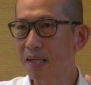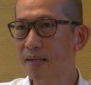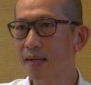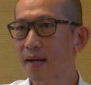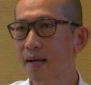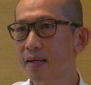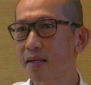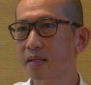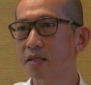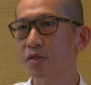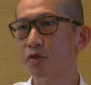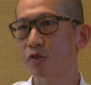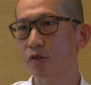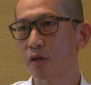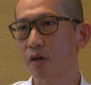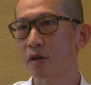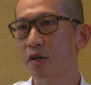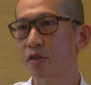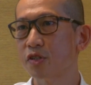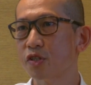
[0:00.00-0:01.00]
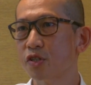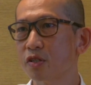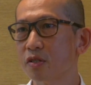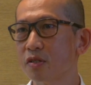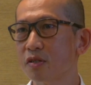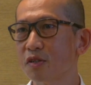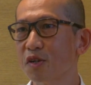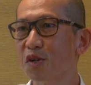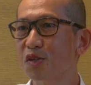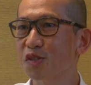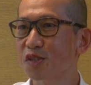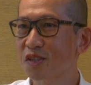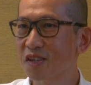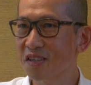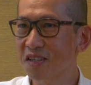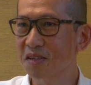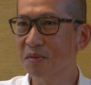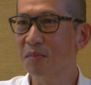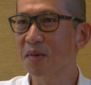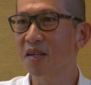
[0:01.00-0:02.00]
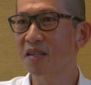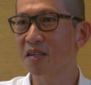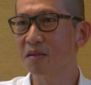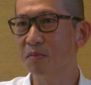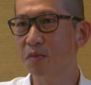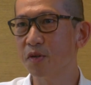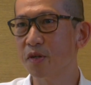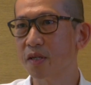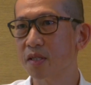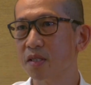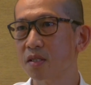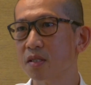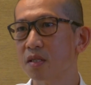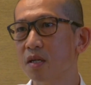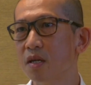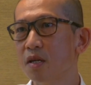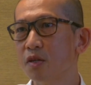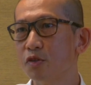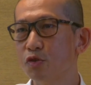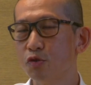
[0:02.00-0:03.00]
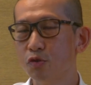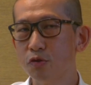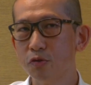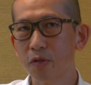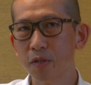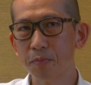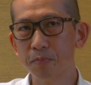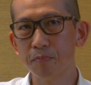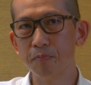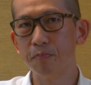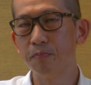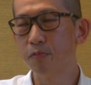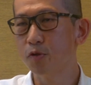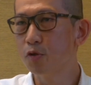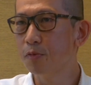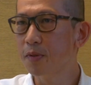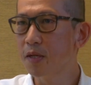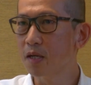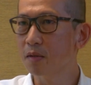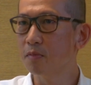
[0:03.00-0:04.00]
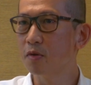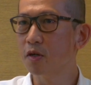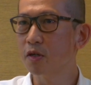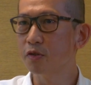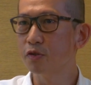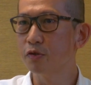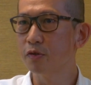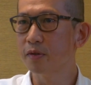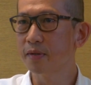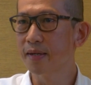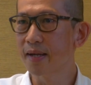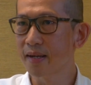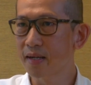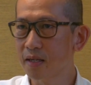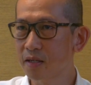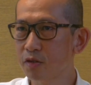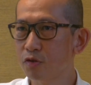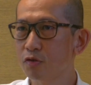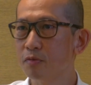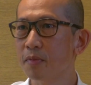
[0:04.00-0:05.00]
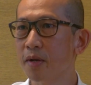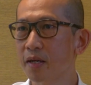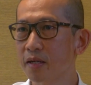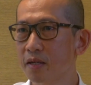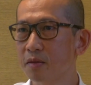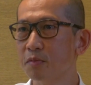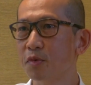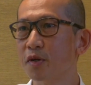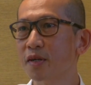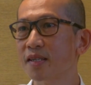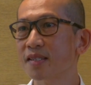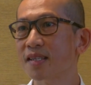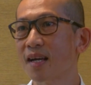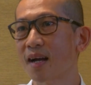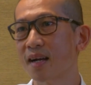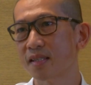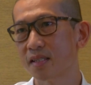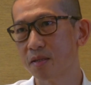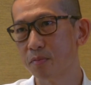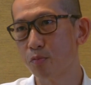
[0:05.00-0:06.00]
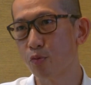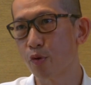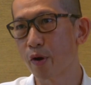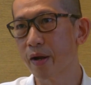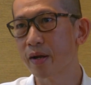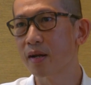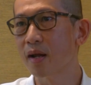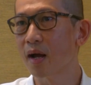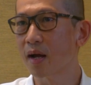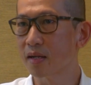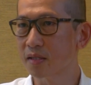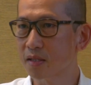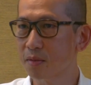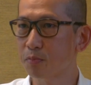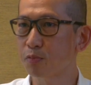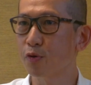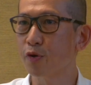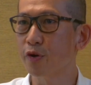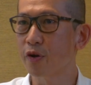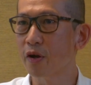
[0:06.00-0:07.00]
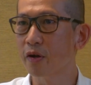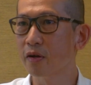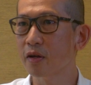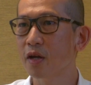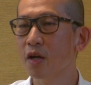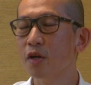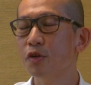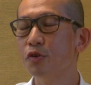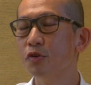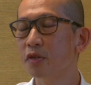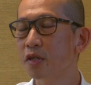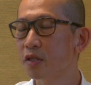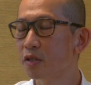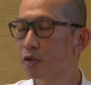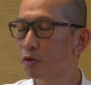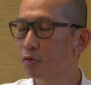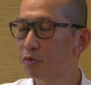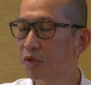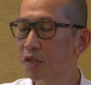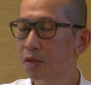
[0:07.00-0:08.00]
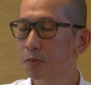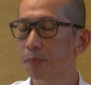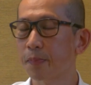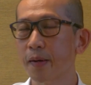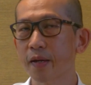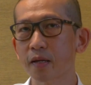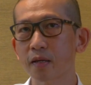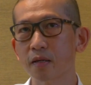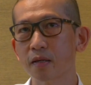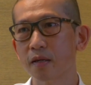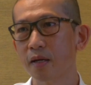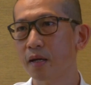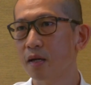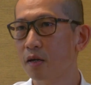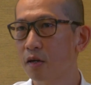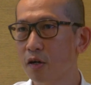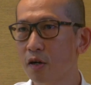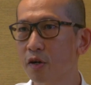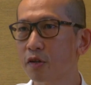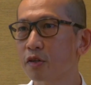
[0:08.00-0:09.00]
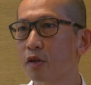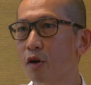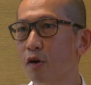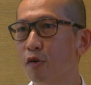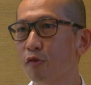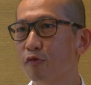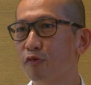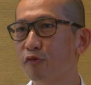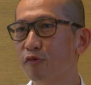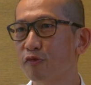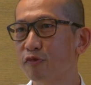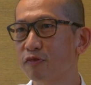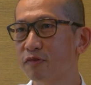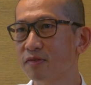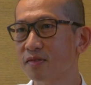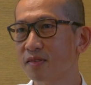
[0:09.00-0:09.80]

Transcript: cahier de charge concerning made in Moris. To be able to get into made in Moris as a brand, as a product, you need to respect a lot of